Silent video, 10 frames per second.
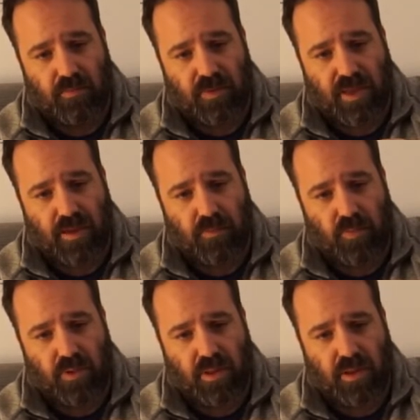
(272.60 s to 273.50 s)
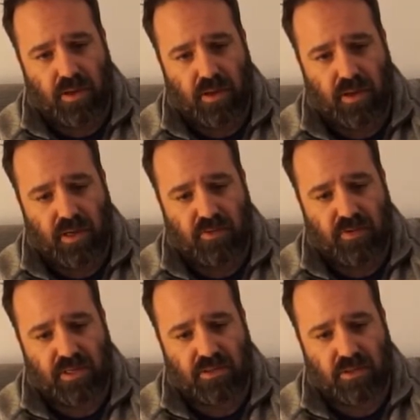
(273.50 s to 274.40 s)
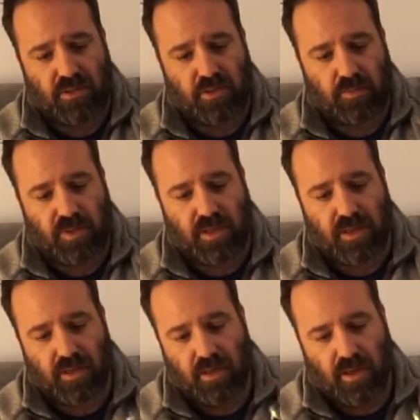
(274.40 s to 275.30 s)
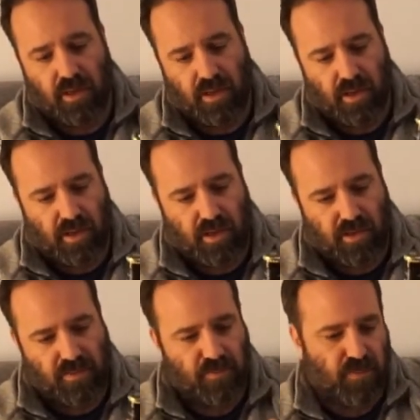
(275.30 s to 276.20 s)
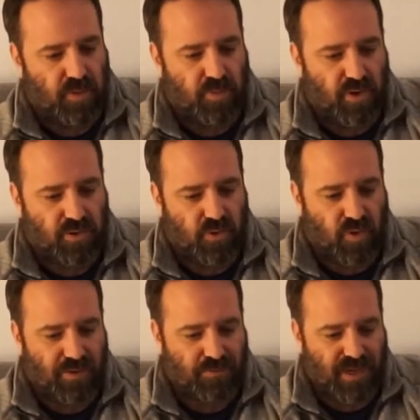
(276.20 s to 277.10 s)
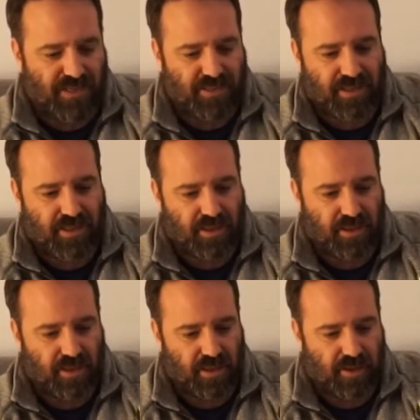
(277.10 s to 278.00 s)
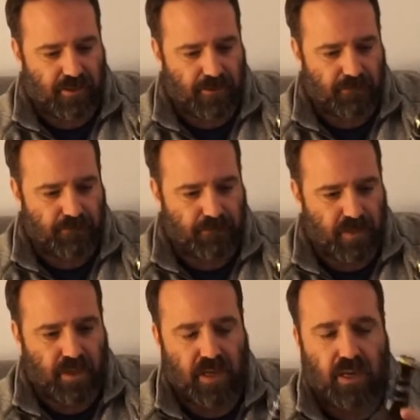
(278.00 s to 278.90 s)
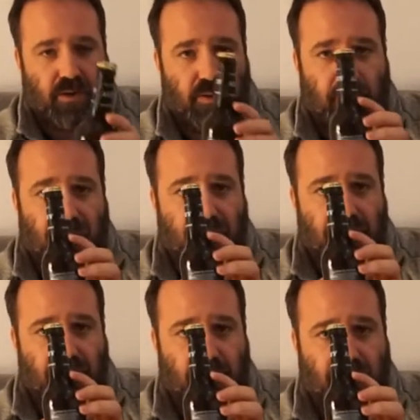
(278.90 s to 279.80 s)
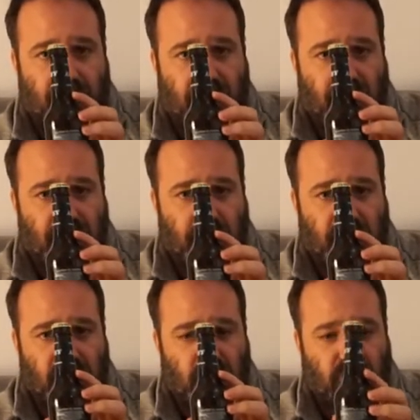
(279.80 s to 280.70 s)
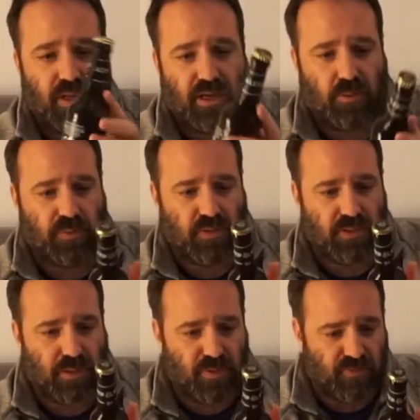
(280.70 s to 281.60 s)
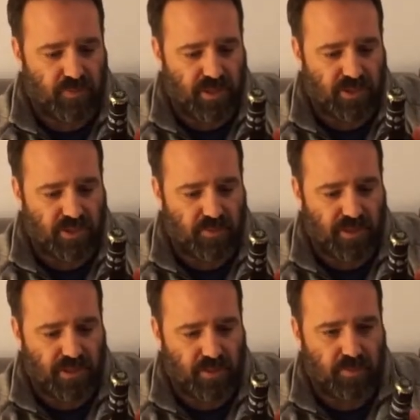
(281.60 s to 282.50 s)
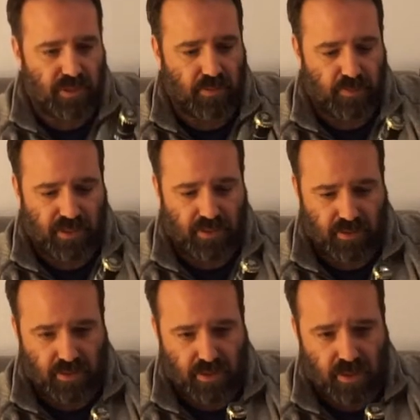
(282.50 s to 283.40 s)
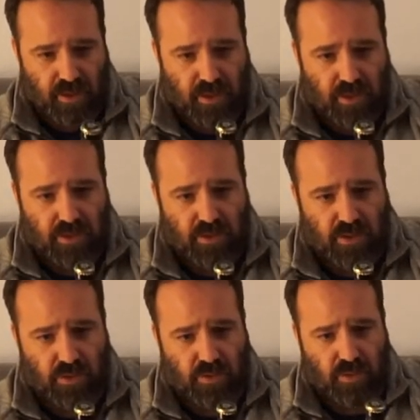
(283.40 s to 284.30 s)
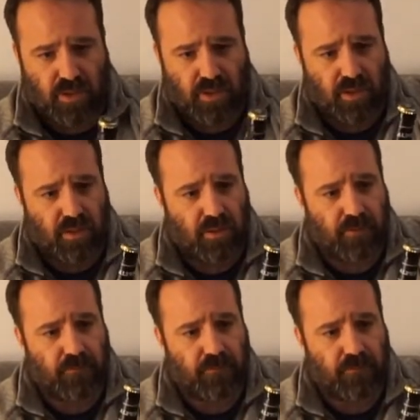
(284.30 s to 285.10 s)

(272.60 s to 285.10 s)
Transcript: cap with a Edelweiss on the top there. The bottle's quite basic, and on the back it has a picture of the Alps and some information about the beer. So